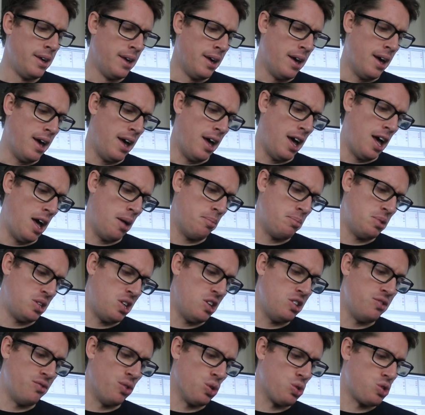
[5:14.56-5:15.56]
But
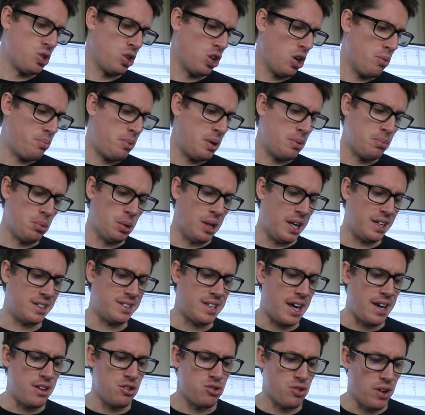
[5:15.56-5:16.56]
then you've also got people like
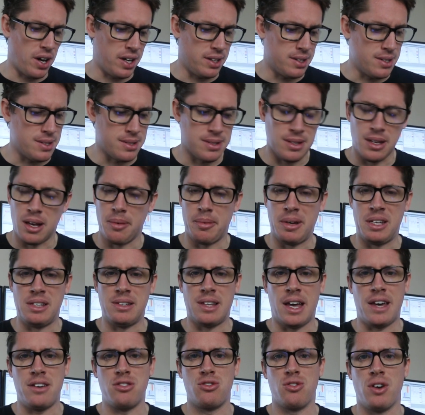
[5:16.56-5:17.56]
day traders. I mean,
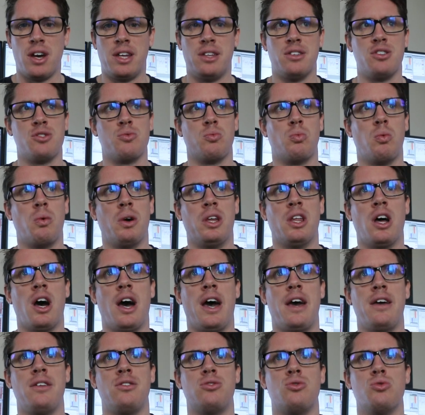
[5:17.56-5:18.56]
day traders, when
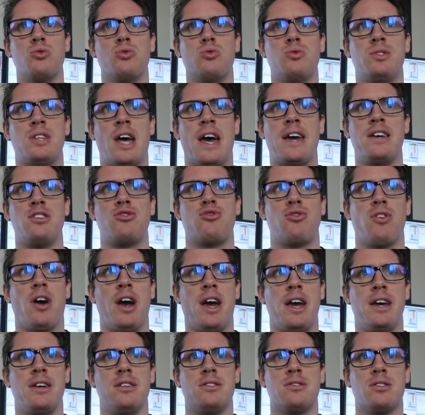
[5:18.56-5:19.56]
I do day
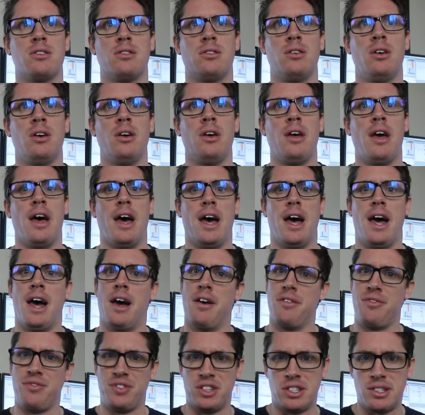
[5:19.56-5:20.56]
trade
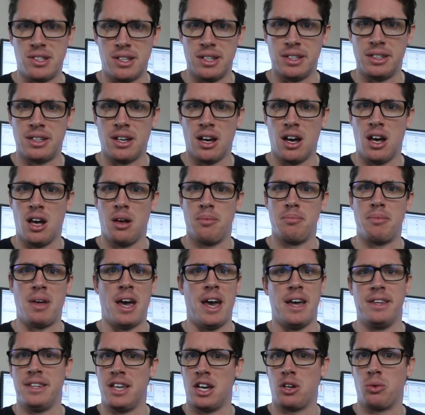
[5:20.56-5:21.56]
fixed income
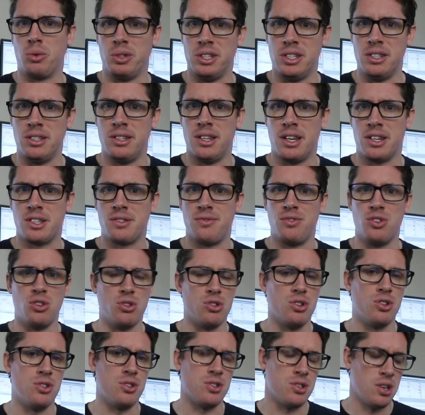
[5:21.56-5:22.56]
and equity index
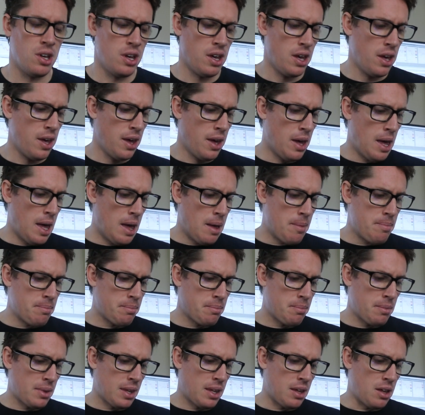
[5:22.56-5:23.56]
futures,
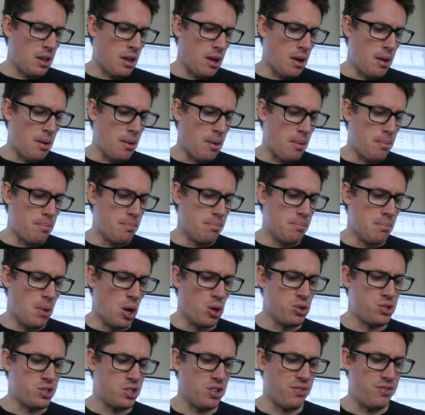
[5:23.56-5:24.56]

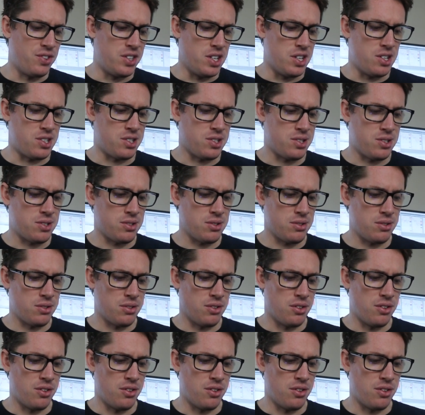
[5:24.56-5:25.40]
most of this